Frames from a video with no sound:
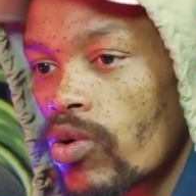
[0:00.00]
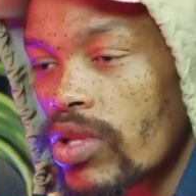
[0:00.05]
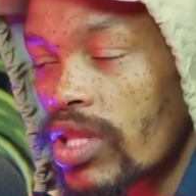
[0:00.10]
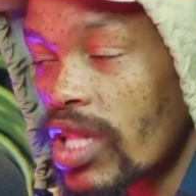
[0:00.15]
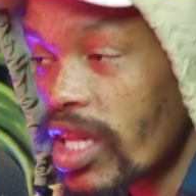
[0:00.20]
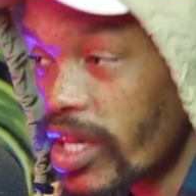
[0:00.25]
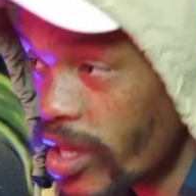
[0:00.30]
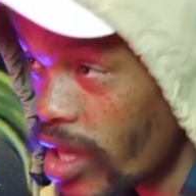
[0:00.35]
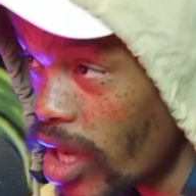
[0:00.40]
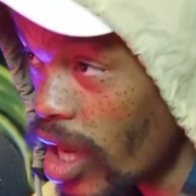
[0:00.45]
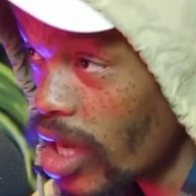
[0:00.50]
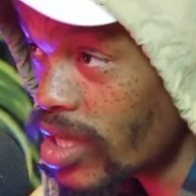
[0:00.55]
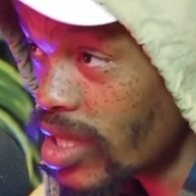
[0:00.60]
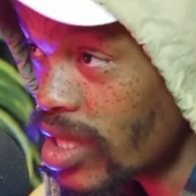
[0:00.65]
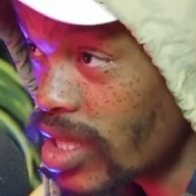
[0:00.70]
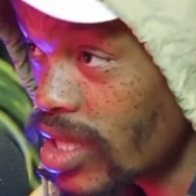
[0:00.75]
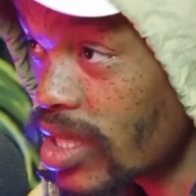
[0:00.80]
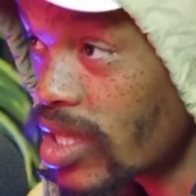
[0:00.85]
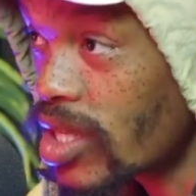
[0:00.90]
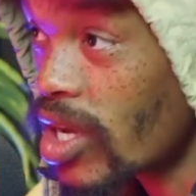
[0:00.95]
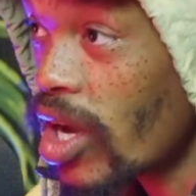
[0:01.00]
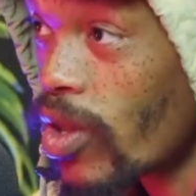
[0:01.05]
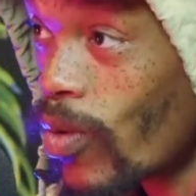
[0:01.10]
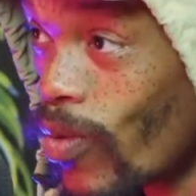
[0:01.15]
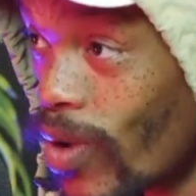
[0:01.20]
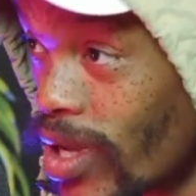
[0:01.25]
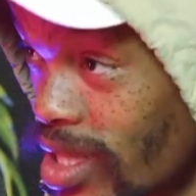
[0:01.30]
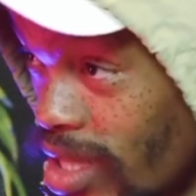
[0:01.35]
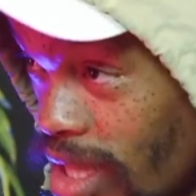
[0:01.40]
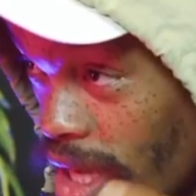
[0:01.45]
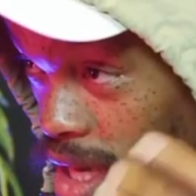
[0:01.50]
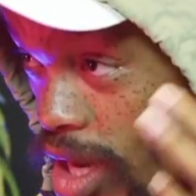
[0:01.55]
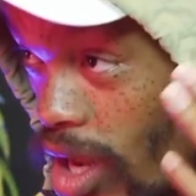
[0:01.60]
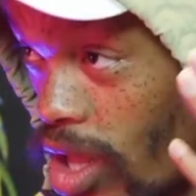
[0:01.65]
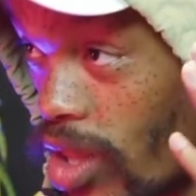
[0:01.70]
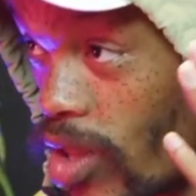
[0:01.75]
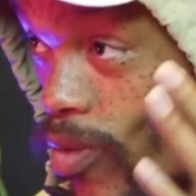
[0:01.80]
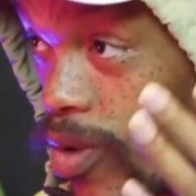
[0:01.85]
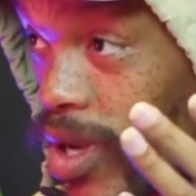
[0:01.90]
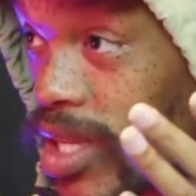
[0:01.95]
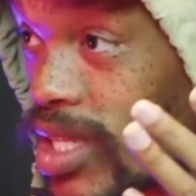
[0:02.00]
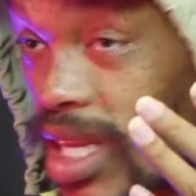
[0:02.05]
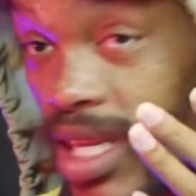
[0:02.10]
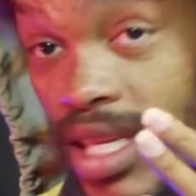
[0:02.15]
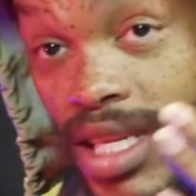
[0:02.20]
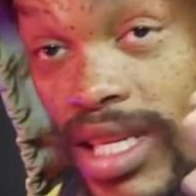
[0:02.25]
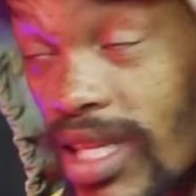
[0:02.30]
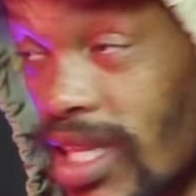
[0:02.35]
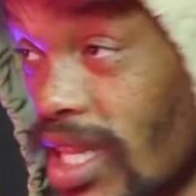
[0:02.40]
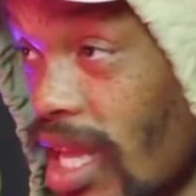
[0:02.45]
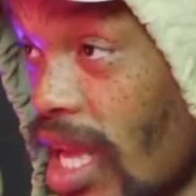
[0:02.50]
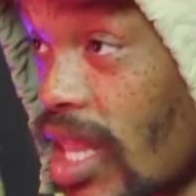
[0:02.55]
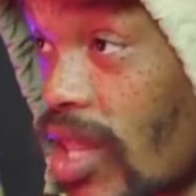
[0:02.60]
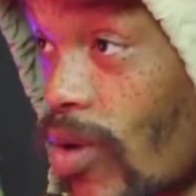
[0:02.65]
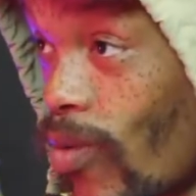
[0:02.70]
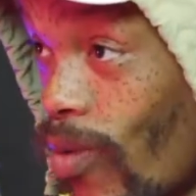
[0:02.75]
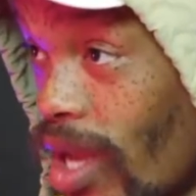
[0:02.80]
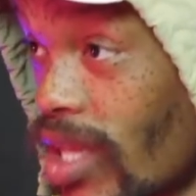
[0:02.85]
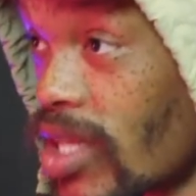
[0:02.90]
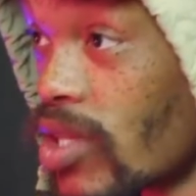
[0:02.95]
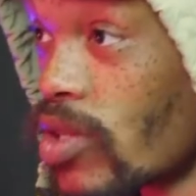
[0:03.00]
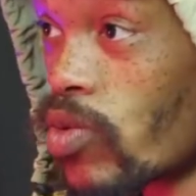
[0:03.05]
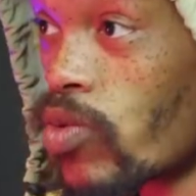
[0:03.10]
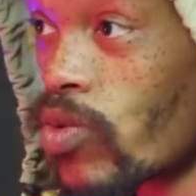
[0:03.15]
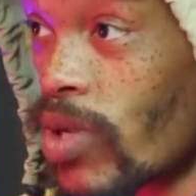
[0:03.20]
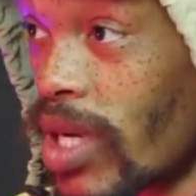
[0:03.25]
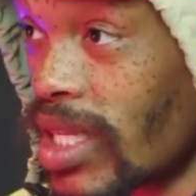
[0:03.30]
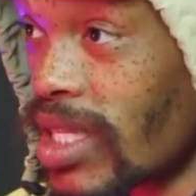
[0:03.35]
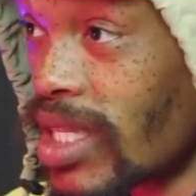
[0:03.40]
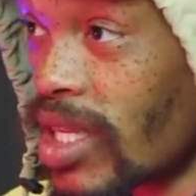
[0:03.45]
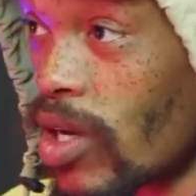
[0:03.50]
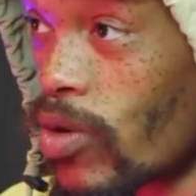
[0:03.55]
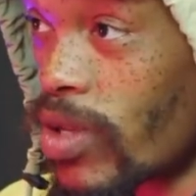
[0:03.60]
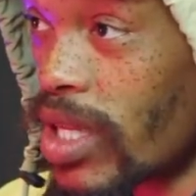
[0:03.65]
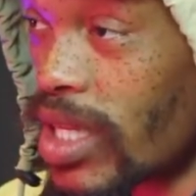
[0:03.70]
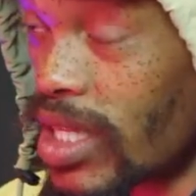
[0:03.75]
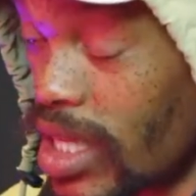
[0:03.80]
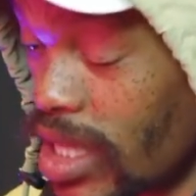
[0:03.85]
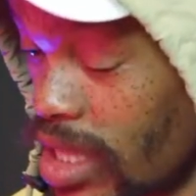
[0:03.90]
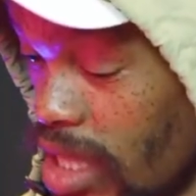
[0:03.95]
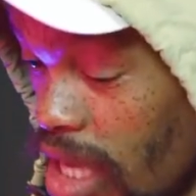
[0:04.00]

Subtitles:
the classes are the ones that they're the ones who can say all these things.